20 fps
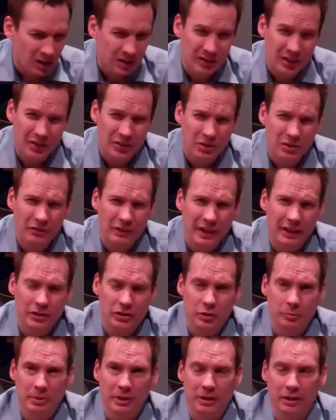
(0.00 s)
The other
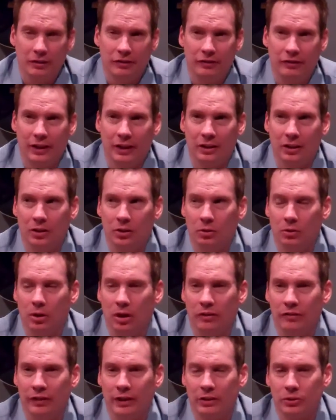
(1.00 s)
advantage of being a
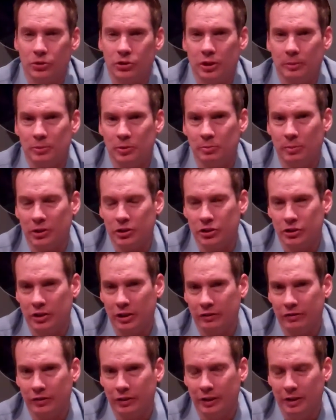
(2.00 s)
fellowship's much
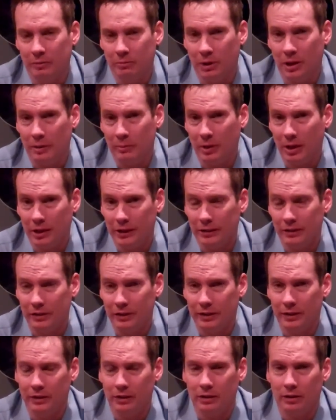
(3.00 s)
different in my mind
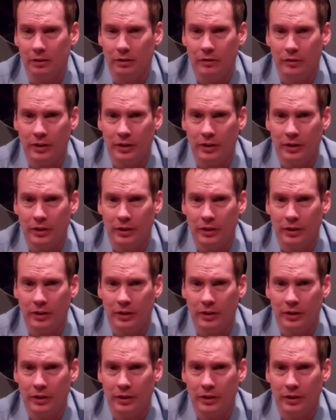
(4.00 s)
than